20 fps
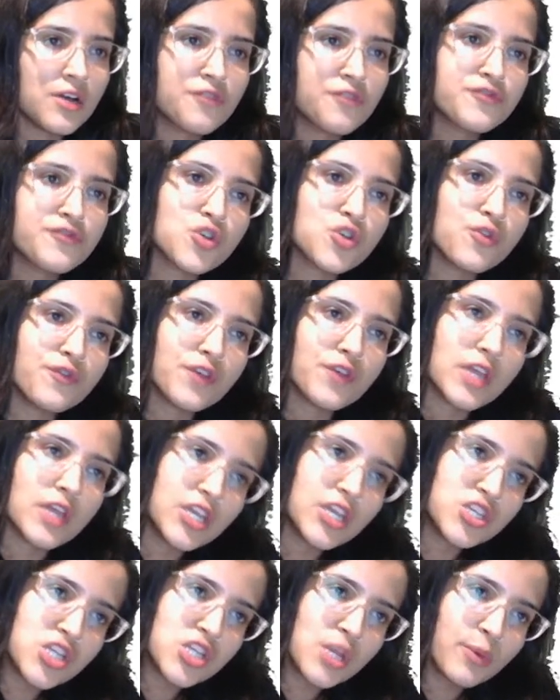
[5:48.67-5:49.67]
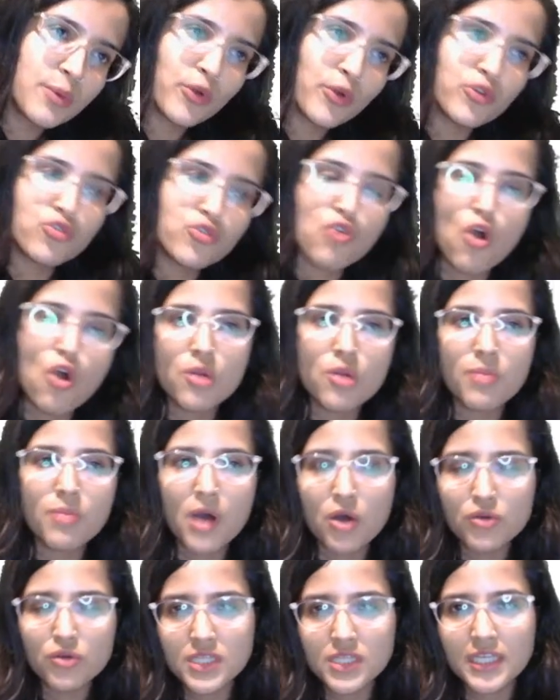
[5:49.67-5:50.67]
So initially we're going to talk
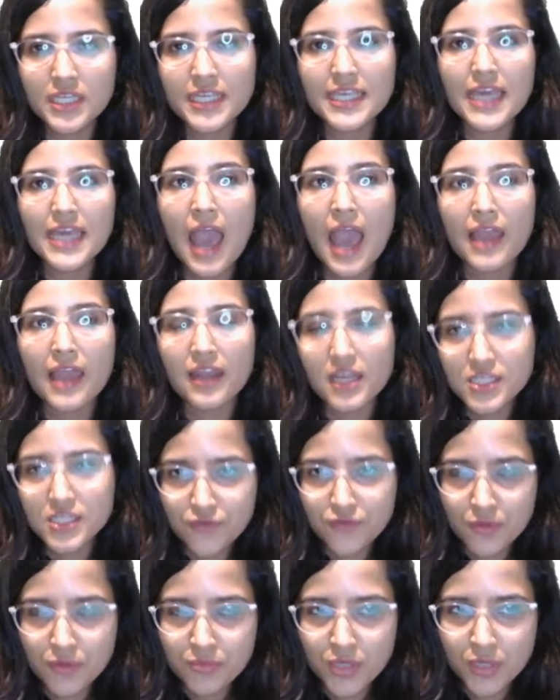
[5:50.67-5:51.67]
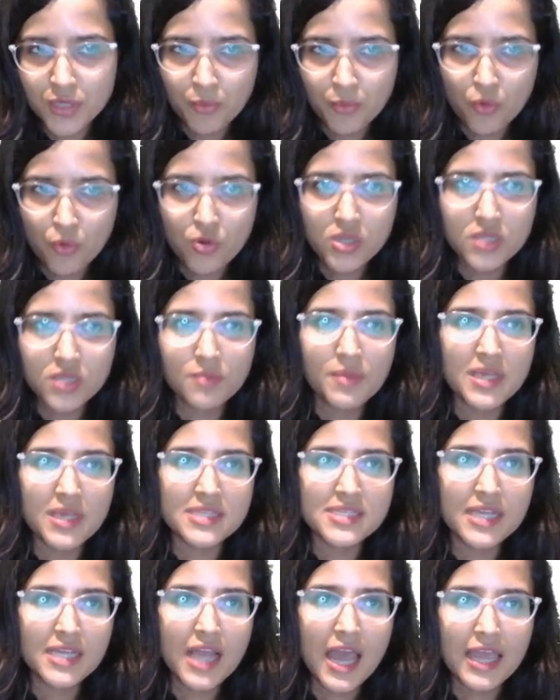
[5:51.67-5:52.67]
about the key highlights from the report, the
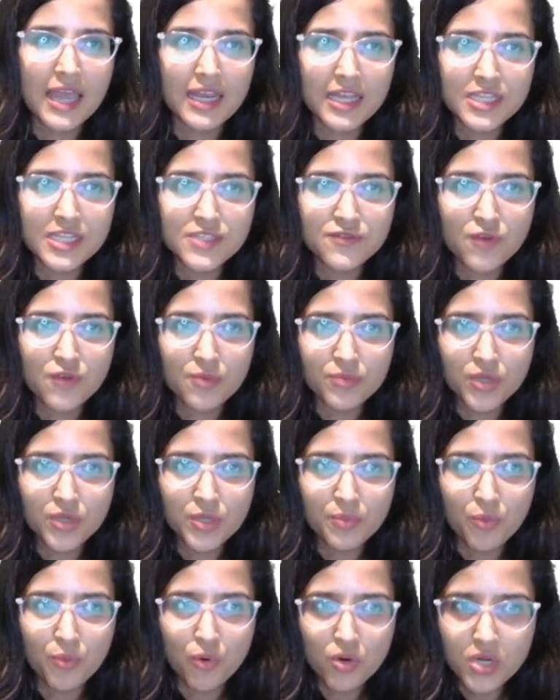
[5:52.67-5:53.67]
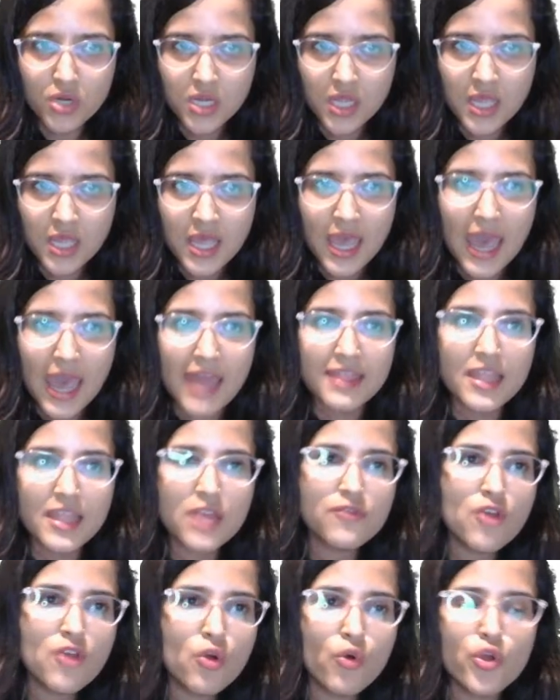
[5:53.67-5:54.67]
basic highlights from the report, and then
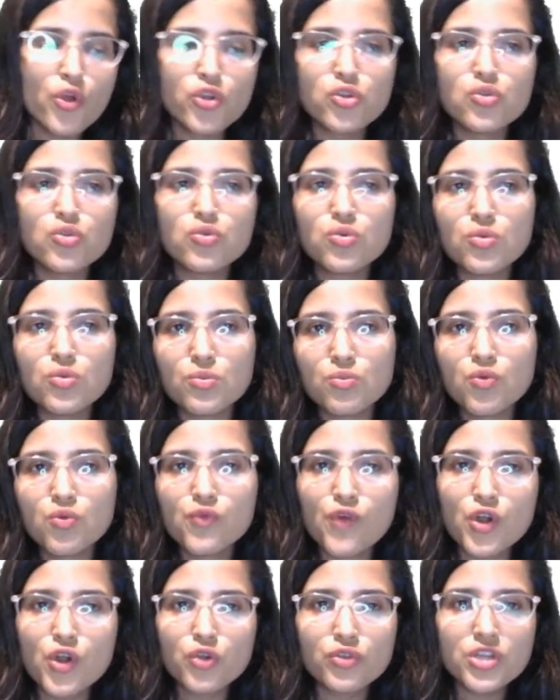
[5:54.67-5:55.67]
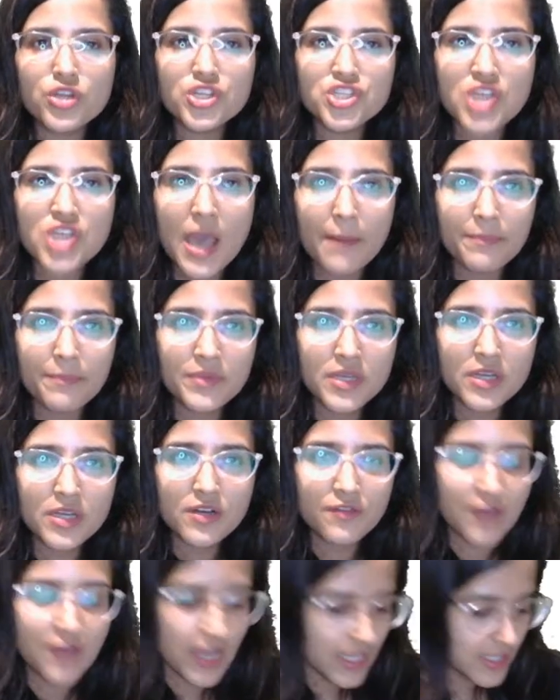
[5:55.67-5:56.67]
we are going to move on to the
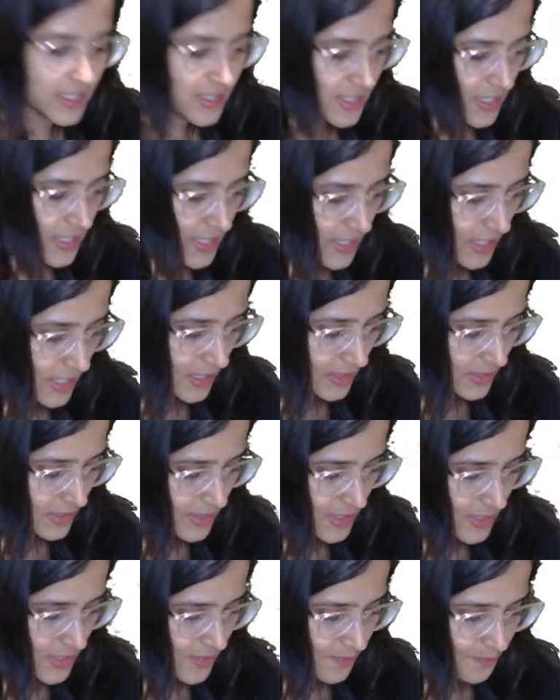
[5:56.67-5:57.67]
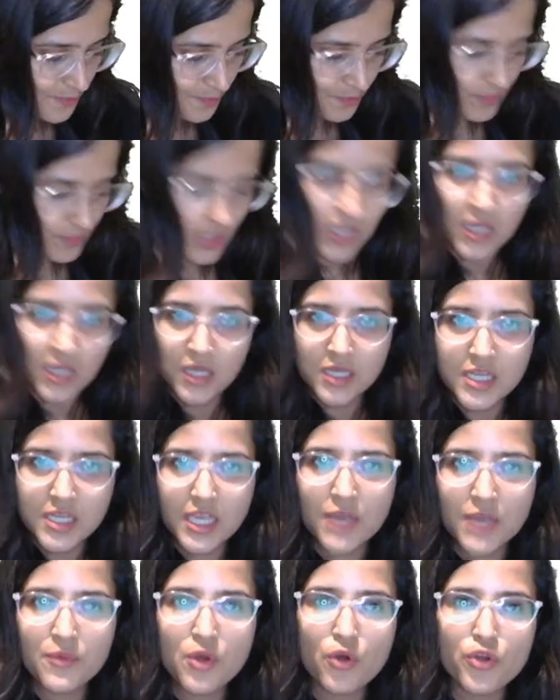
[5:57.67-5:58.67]
chapter-wise details.
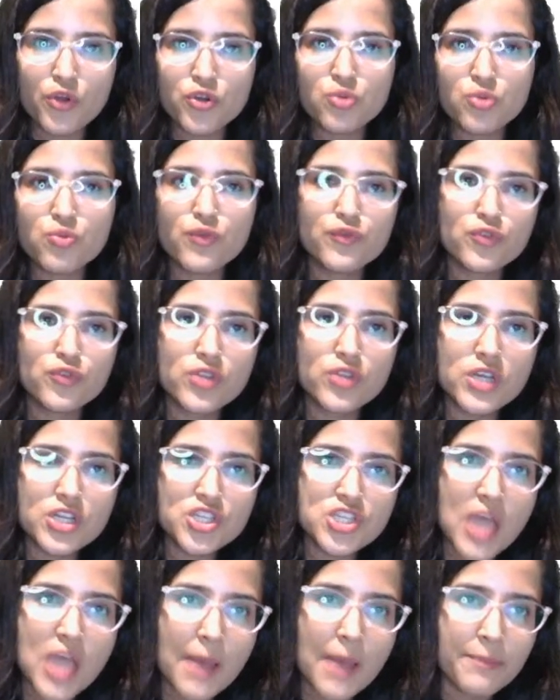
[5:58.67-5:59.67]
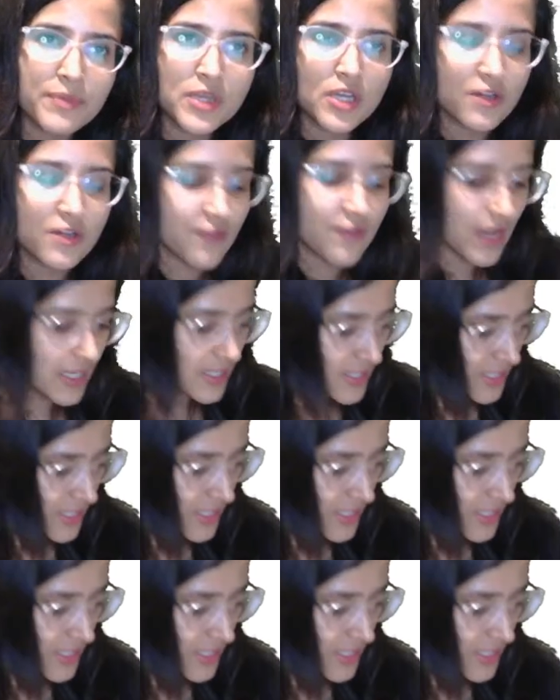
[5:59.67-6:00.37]
Okay, we're going to move to the chapter-wise